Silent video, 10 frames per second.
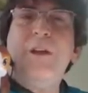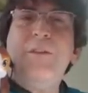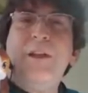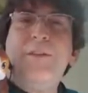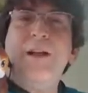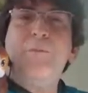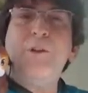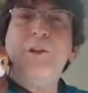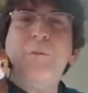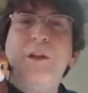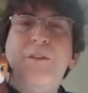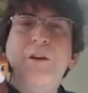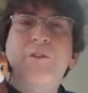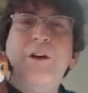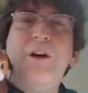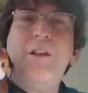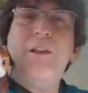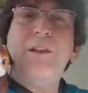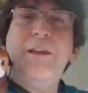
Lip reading: So I think that helped a little bit.